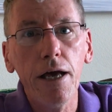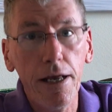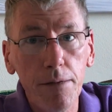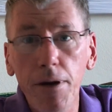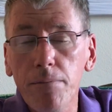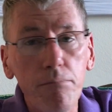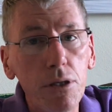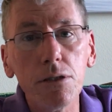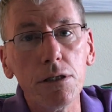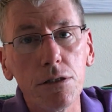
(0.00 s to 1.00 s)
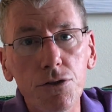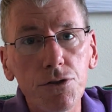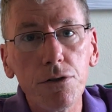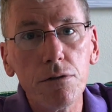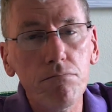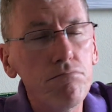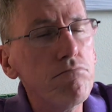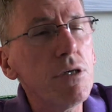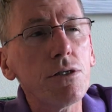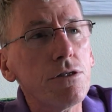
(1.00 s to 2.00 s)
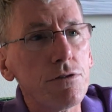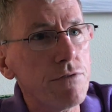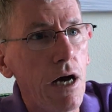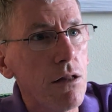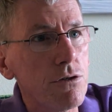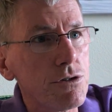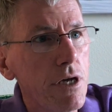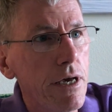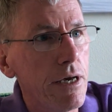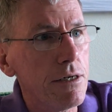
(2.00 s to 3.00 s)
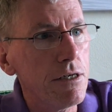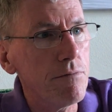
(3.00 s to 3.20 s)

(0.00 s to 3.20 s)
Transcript: And he made millions of dollars, and